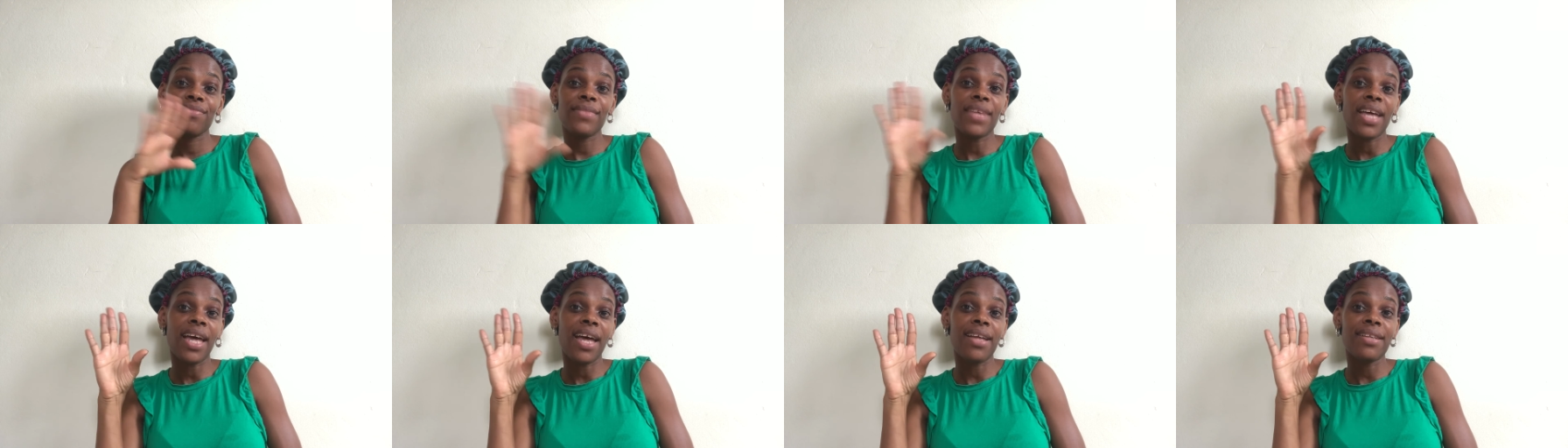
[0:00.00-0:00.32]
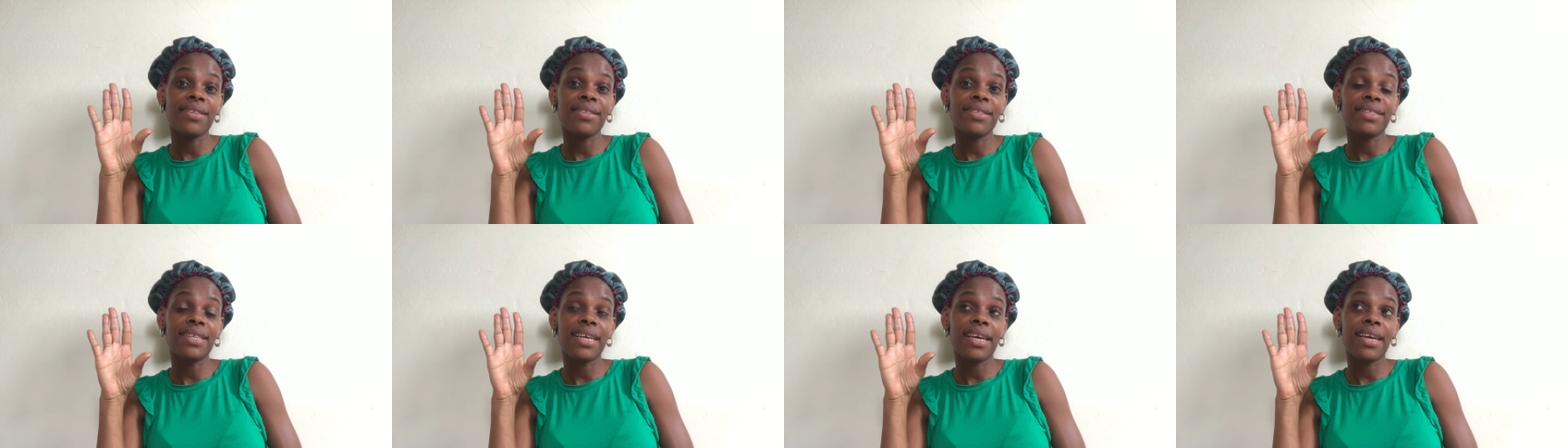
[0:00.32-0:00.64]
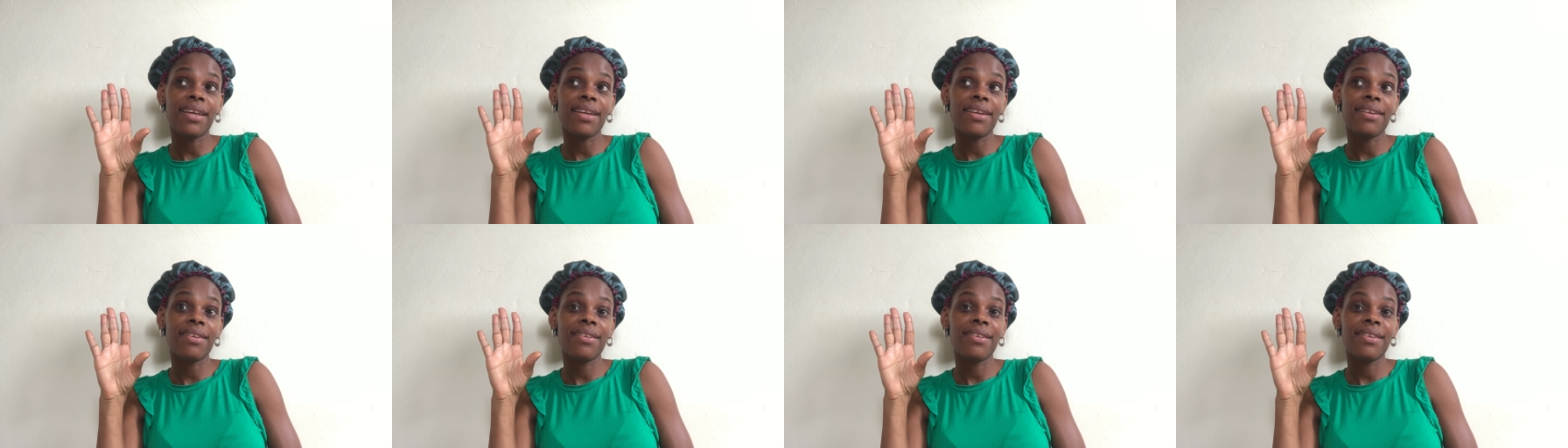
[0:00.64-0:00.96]
and
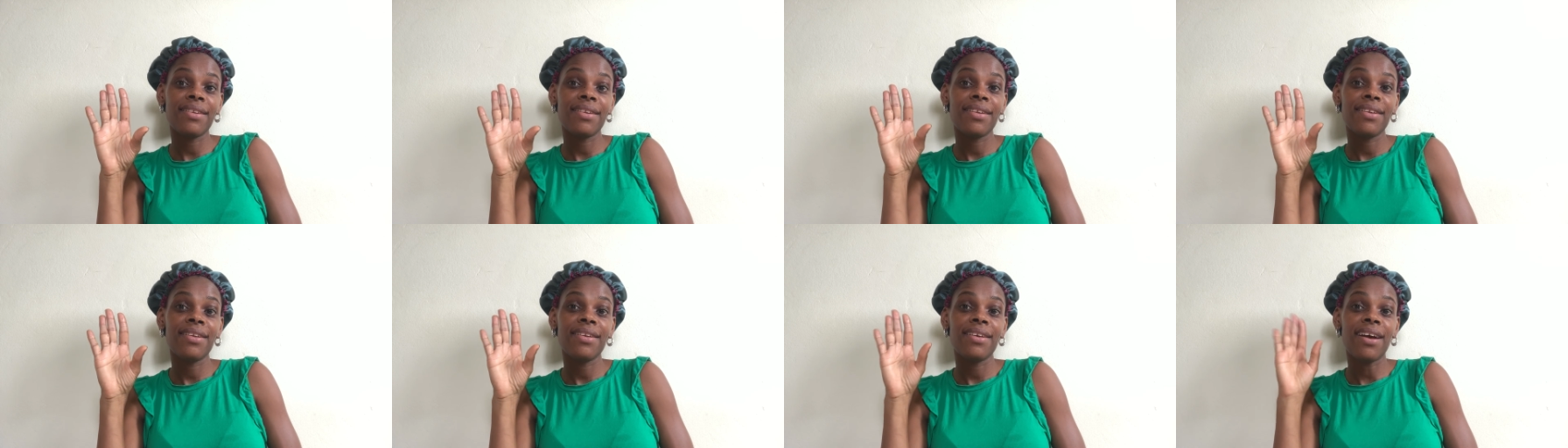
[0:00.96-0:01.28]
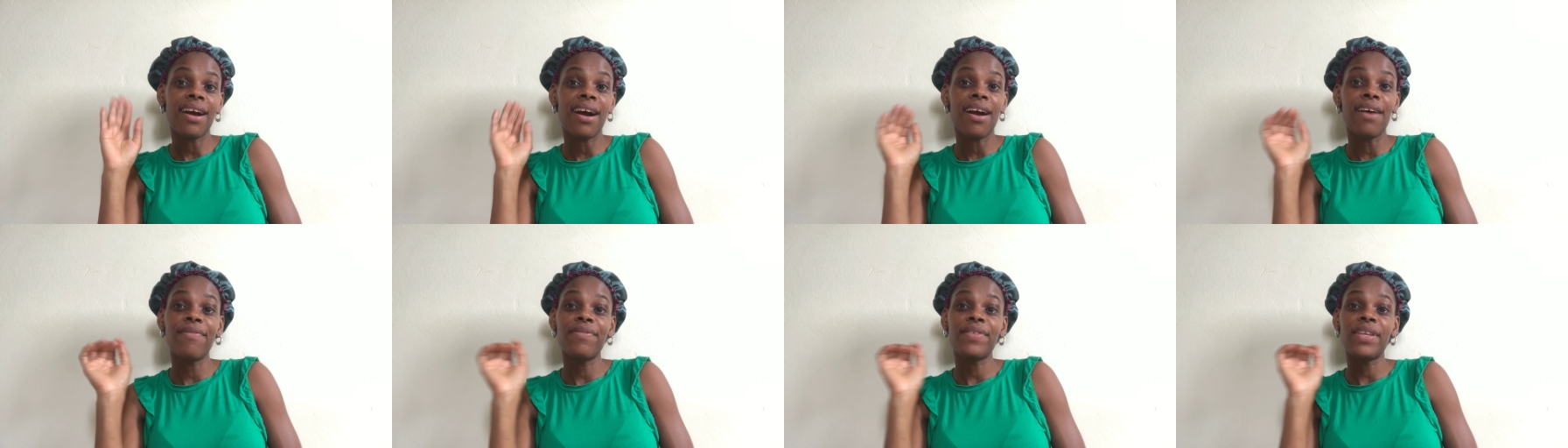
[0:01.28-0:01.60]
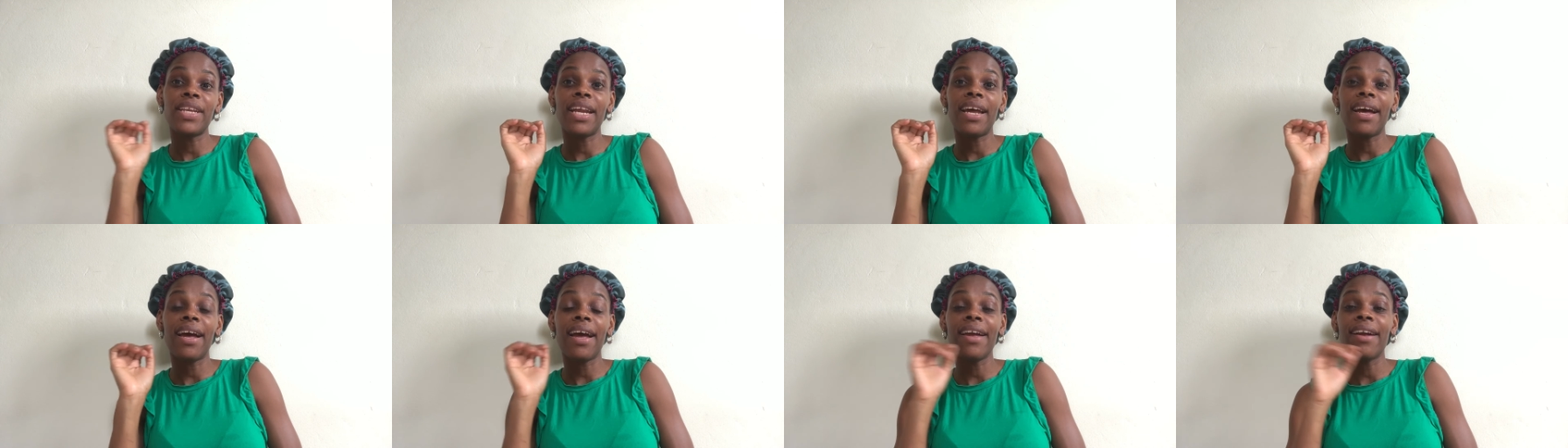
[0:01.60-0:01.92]
then after
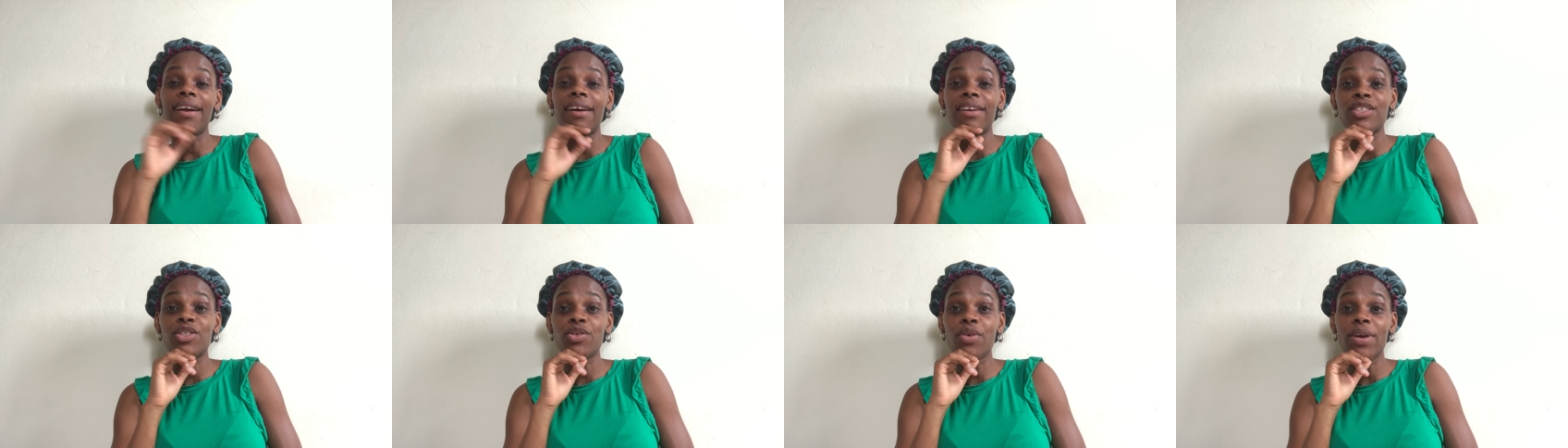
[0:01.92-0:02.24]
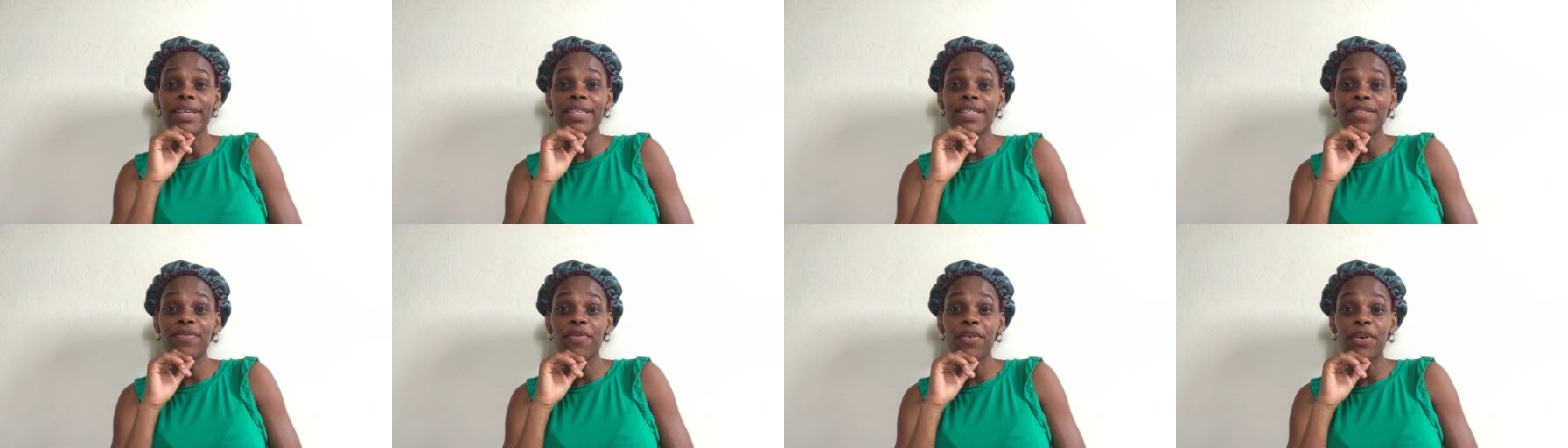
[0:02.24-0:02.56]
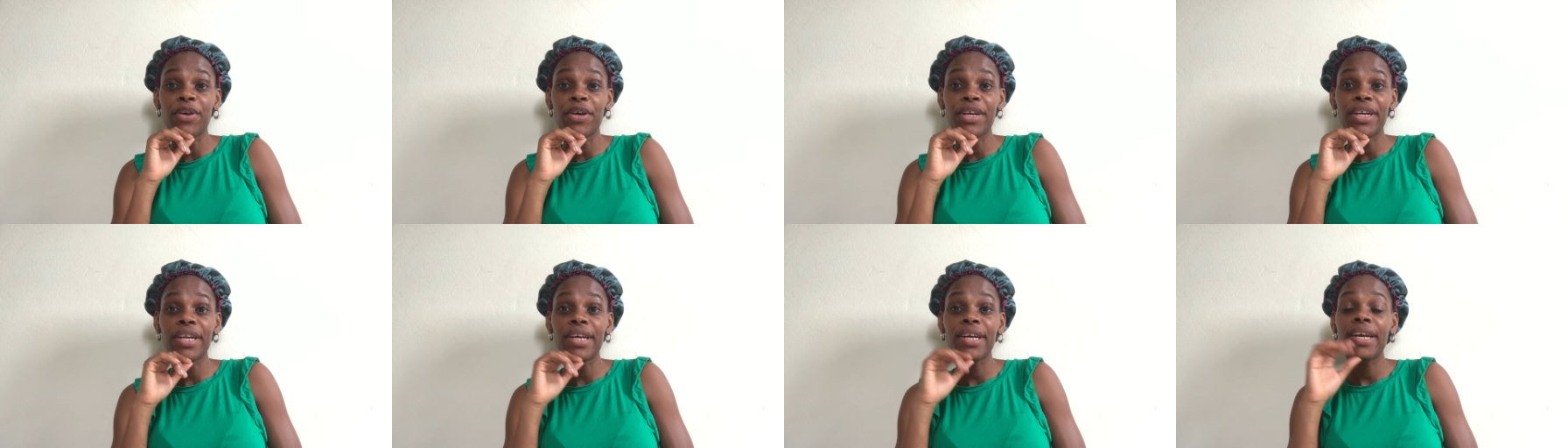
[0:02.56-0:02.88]
that I got
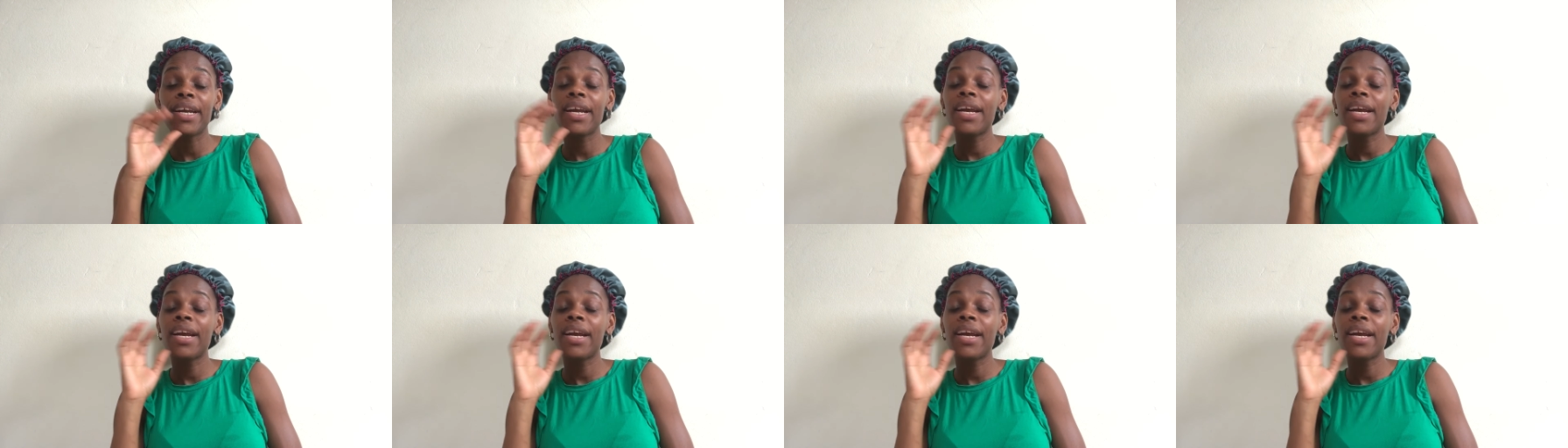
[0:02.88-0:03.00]
transferred.